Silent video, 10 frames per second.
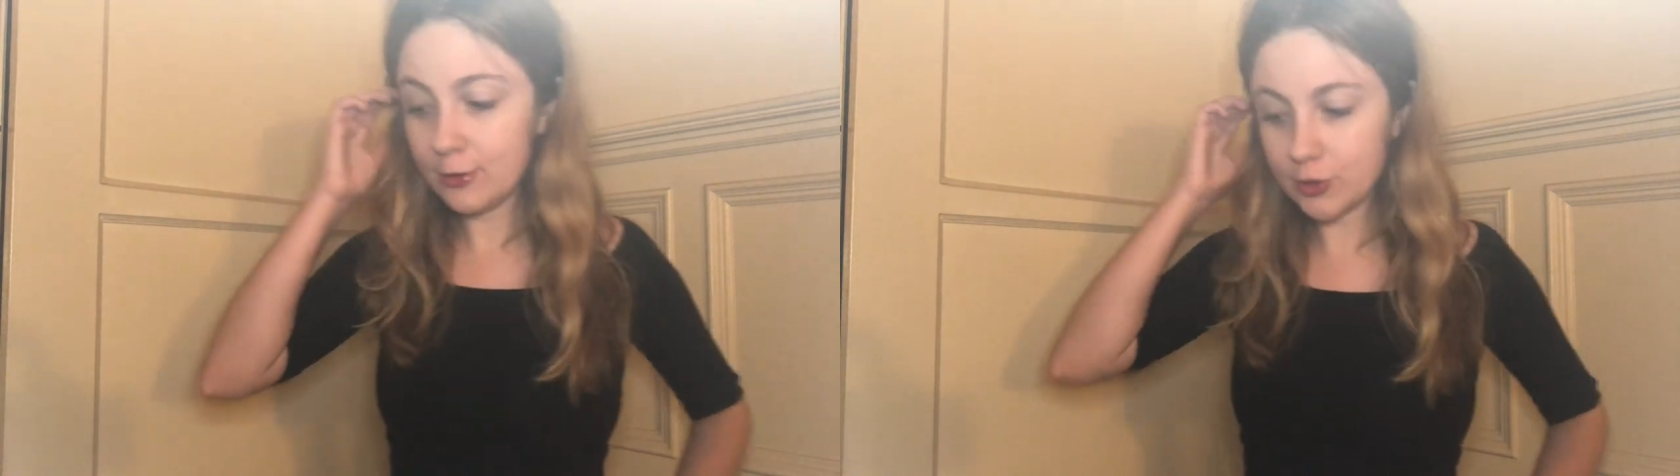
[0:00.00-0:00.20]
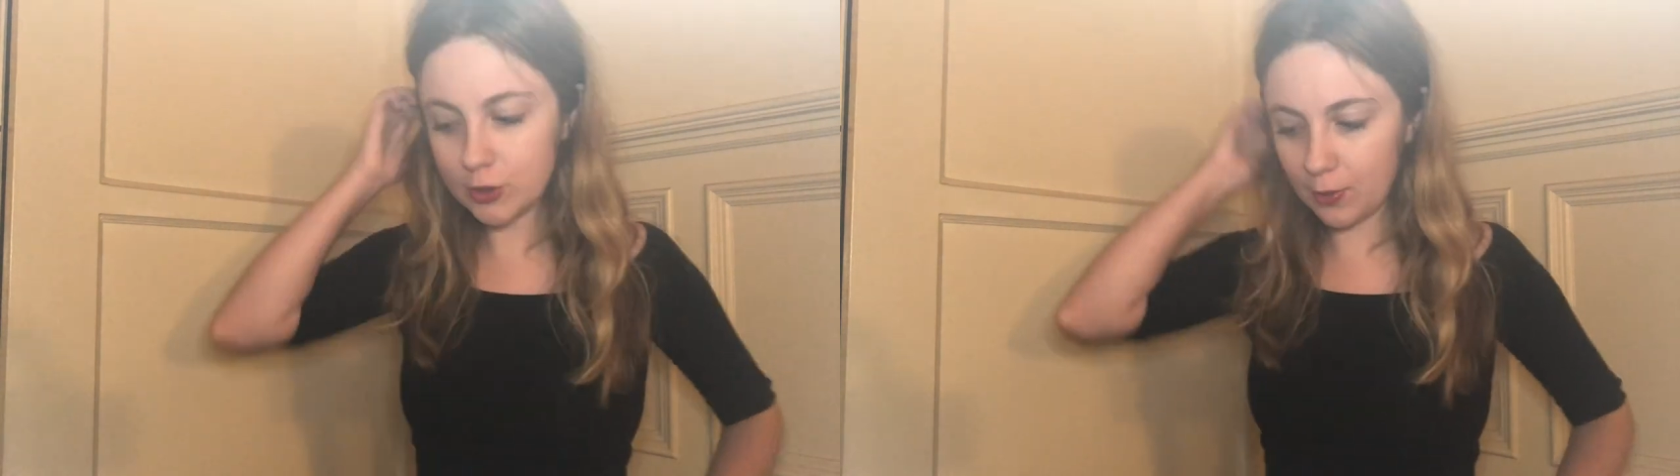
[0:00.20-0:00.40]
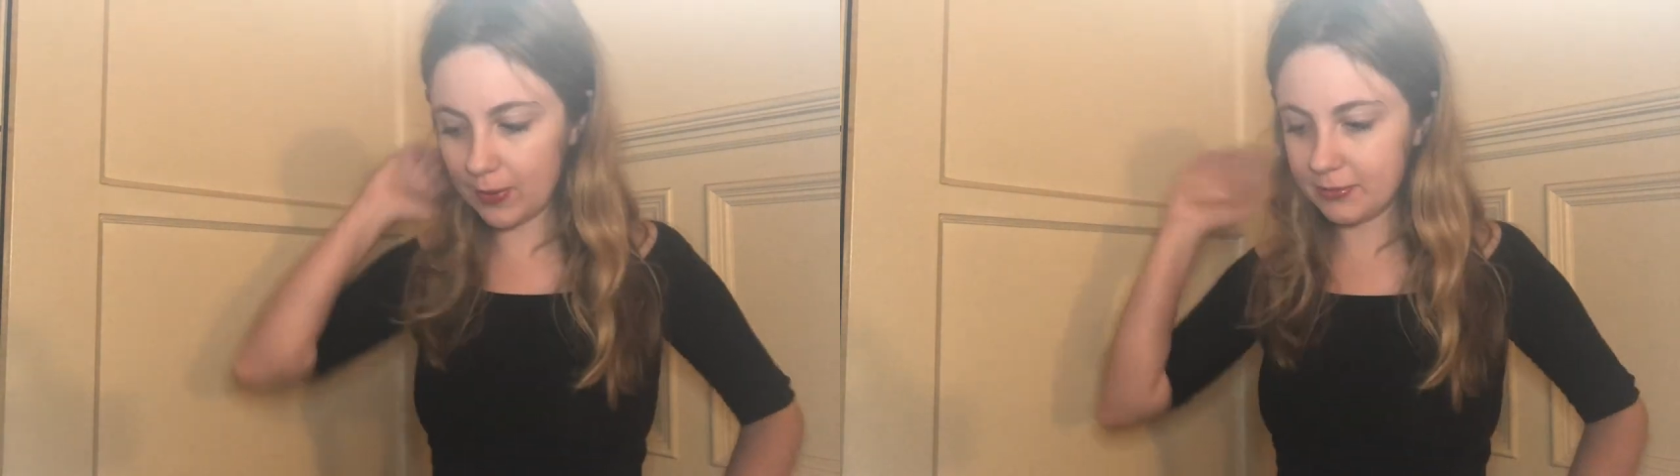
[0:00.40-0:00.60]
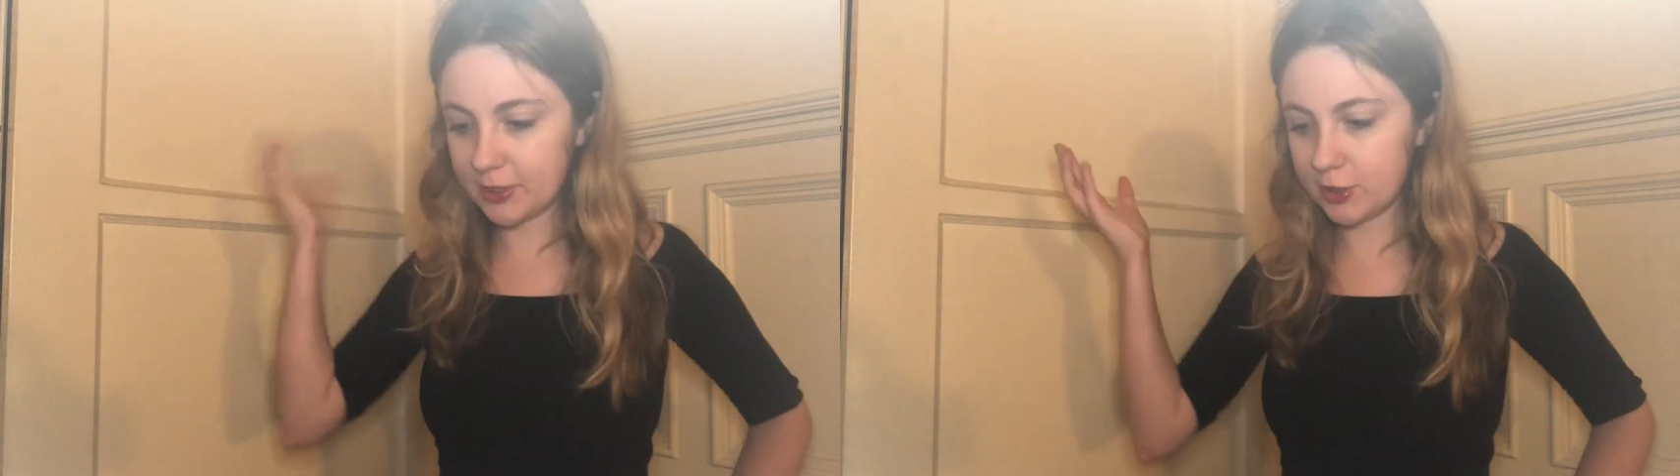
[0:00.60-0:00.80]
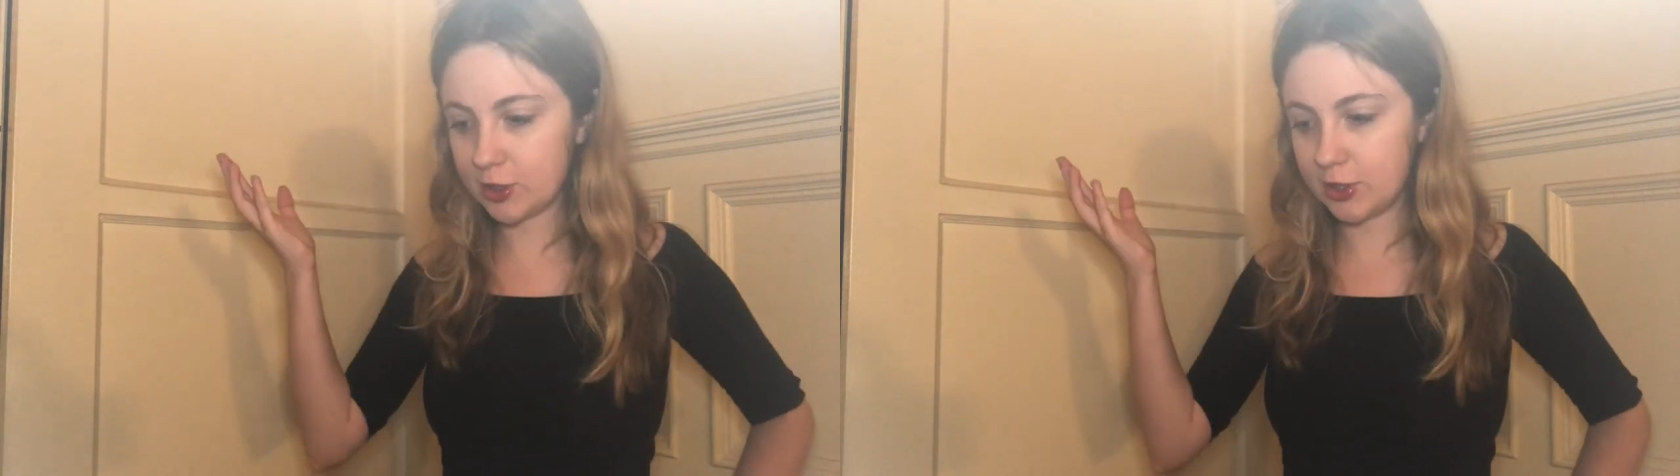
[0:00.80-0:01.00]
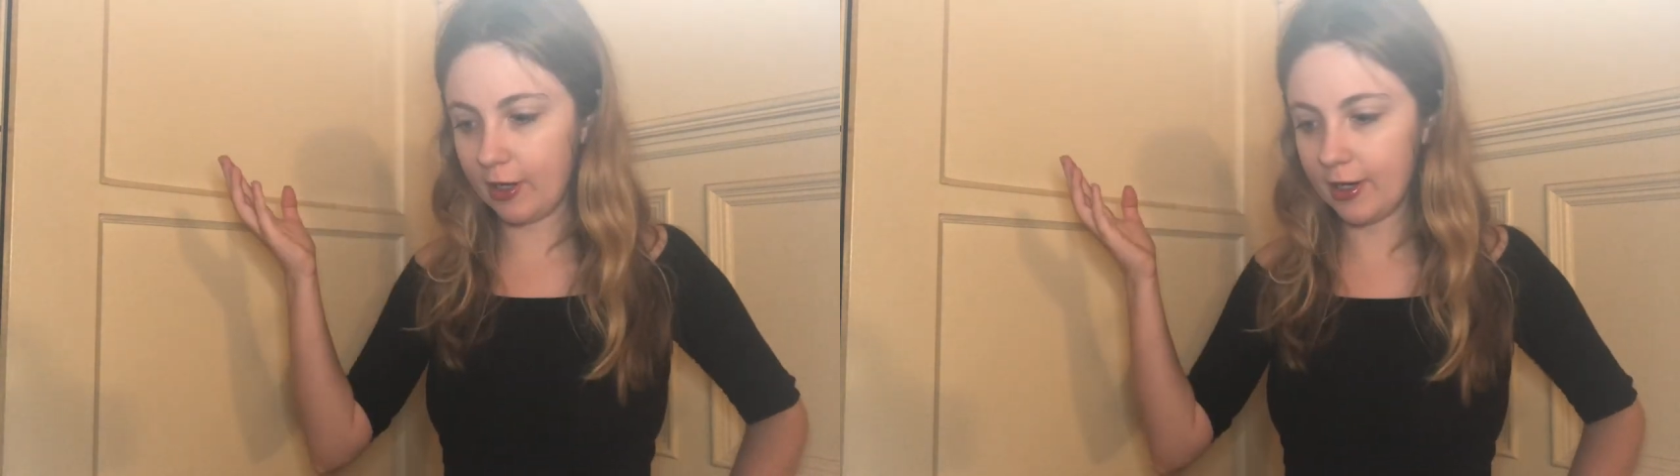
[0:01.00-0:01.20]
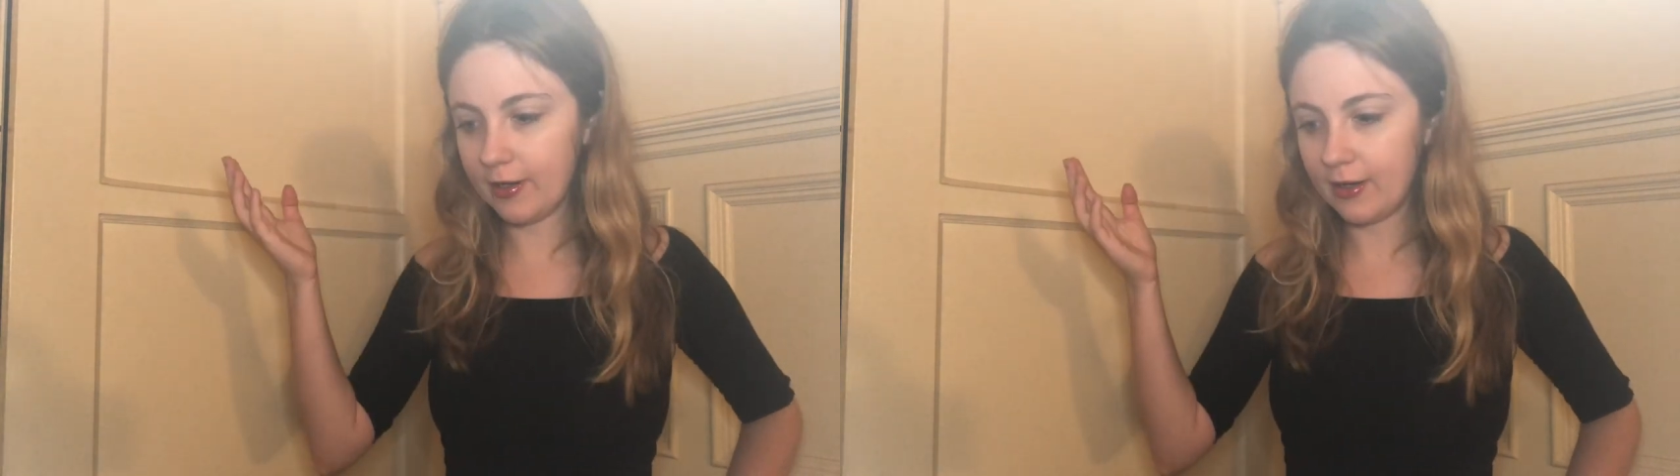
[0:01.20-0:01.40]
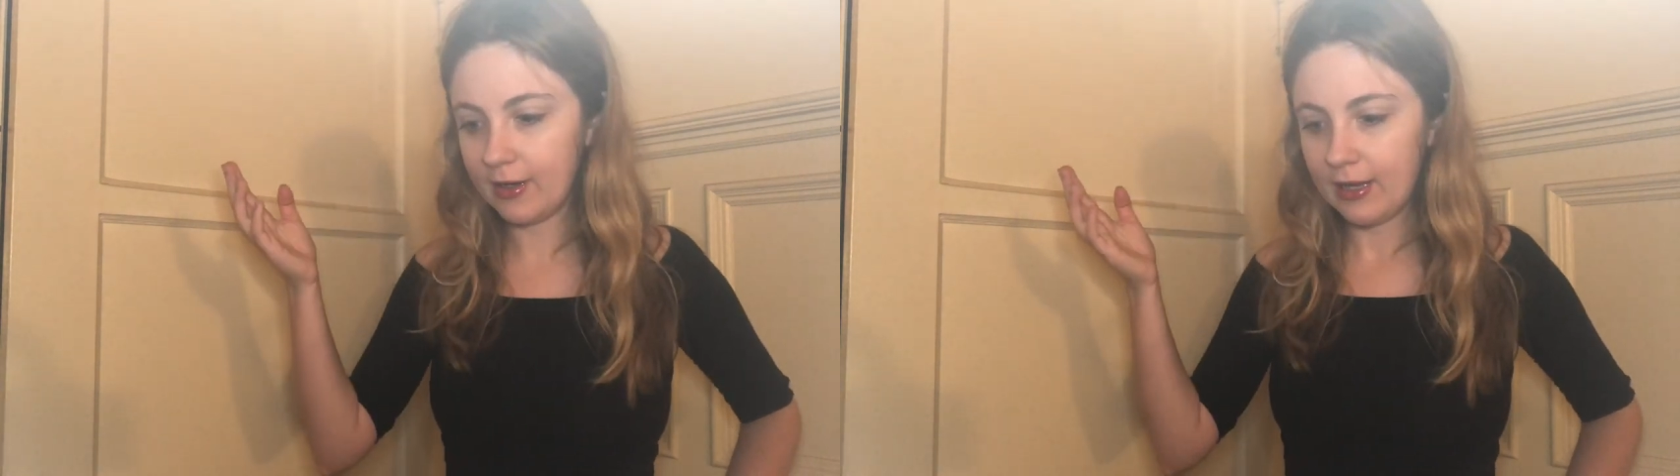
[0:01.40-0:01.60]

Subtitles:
So to start,